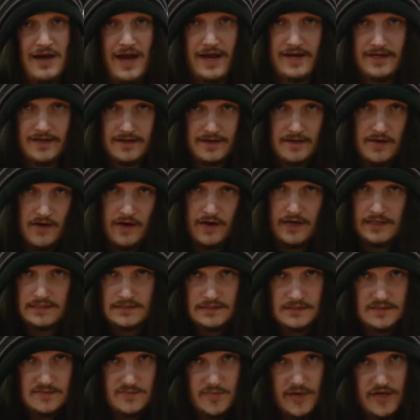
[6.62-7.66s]
Hey guys,
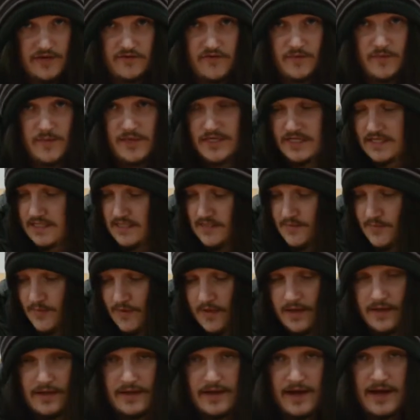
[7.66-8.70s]
it's Ben from Idiots
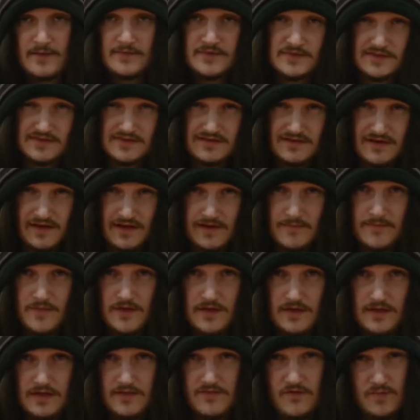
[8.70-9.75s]
Play Games, and today I'm
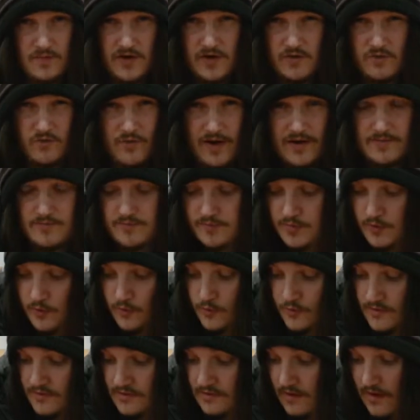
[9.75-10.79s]
going to give you my
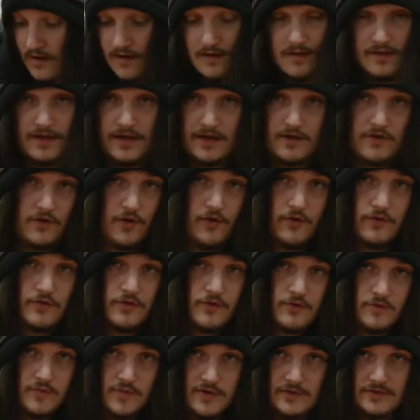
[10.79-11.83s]
red-blue starter deck
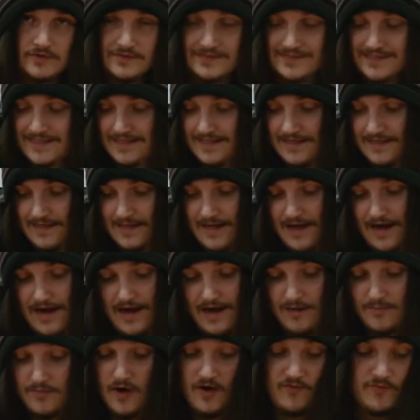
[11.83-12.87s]
Goku build.
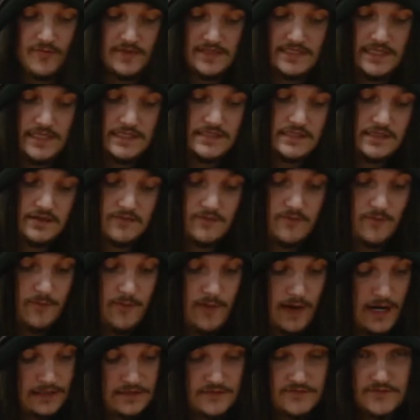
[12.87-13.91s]
I've been testing it for the
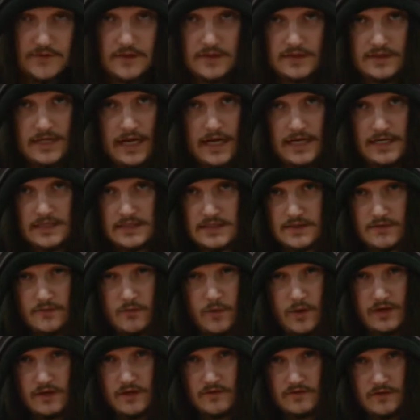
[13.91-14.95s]
past few days. I
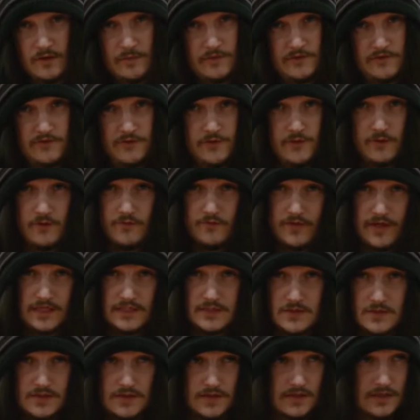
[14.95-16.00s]
topped a few
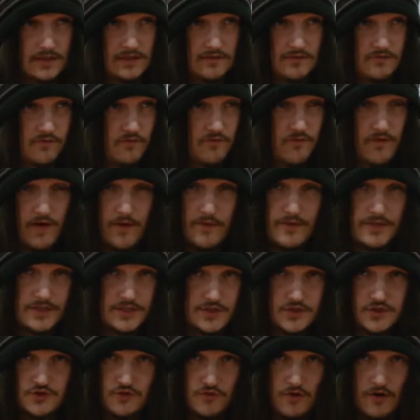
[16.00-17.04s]
events with it. It's very
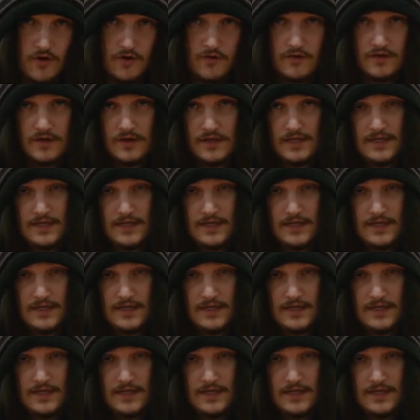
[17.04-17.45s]
strong.